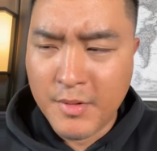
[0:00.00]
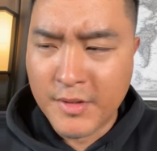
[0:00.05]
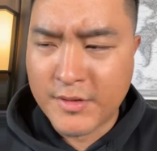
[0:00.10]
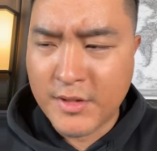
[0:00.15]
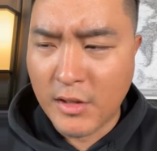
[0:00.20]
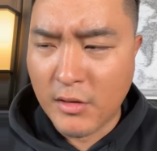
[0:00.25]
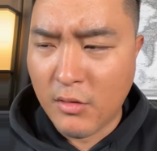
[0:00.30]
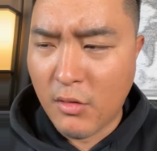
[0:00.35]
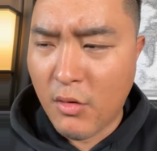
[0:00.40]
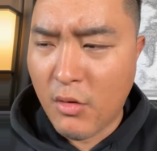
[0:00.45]

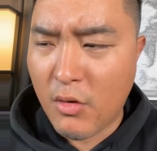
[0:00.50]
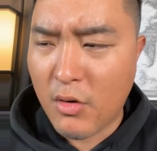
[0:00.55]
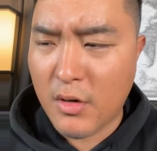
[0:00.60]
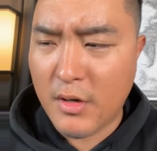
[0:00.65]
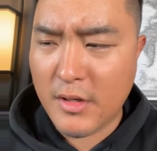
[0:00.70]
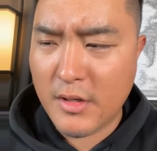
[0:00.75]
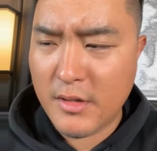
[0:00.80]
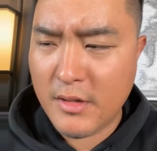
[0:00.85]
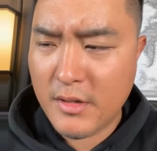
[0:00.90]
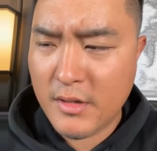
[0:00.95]
But the
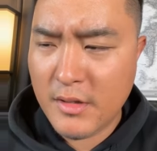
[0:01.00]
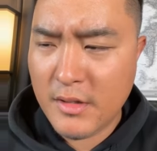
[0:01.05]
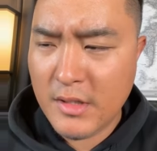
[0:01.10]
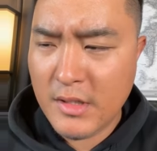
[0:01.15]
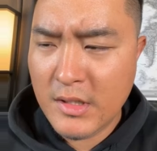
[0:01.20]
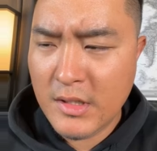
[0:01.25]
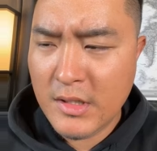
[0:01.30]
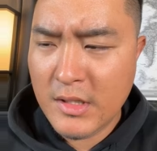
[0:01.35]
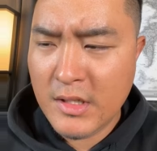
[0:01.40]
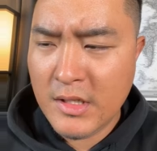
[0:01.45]
Lord
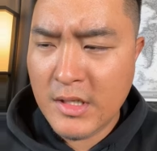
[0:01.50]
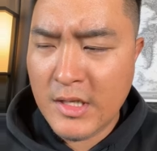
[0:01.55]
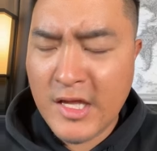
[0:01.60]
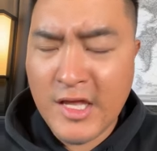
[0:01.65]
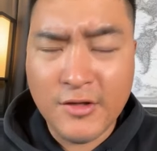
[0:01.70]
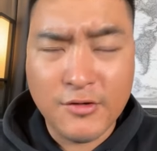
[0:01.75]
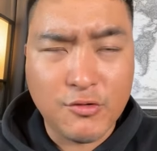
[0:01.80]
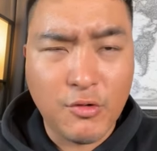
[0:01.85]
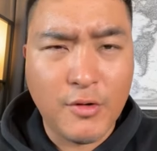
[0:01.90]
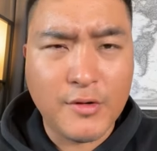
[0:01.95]

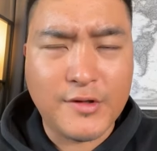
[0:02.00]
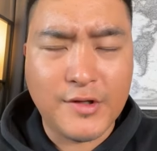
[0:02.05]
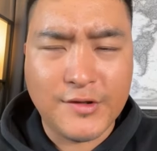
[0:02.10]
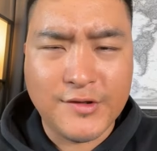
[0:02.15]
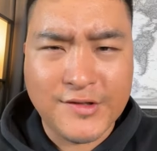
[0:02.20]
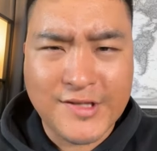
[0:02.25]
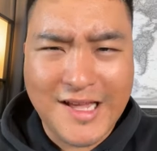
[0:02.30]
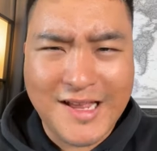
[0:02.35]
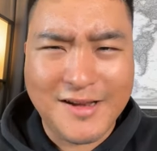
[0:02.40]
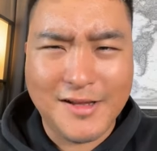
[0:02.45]
is going to
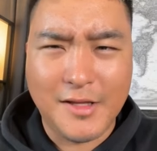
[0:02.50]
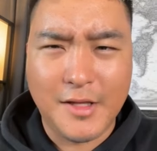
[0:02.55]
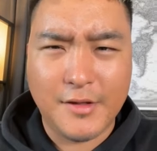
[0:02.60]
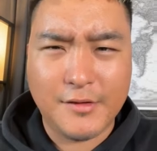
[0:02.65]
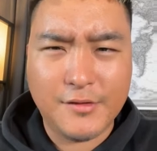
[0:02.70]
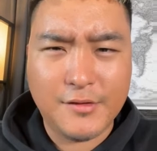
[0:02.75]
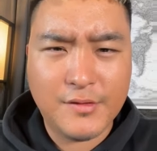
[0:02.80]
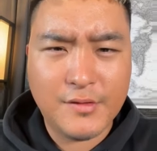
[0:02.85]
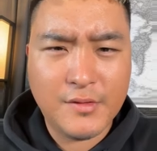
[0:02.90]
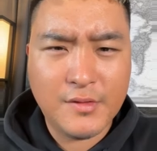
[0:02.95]
settle
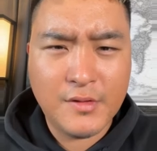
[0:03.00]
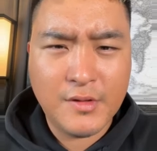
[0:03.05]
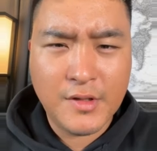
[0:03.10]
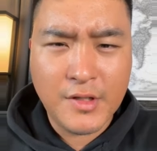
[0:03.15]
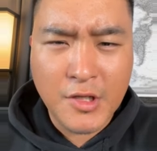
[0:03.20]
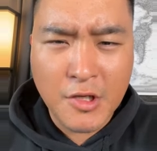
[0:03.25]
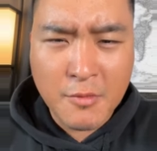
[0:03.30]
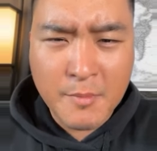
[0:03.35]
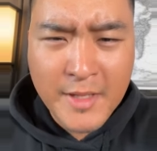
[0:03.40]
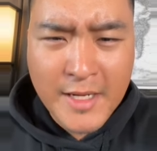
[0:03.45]
it.
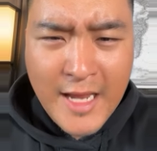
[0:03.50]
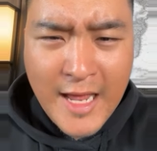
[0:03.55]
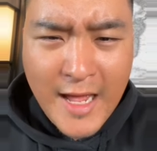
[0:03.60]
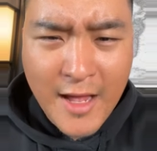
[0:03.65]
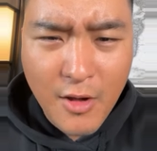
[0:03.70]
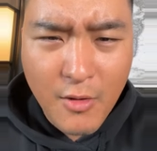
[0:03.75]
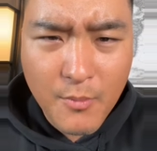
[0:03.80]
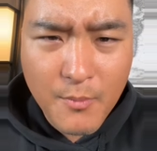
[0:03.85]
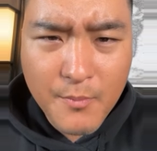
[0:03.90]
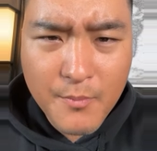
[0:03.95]
Hear me
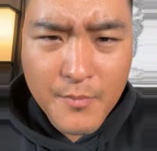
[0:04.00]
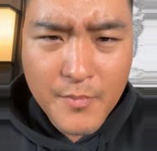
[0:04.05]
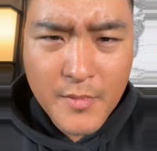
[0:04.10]
now.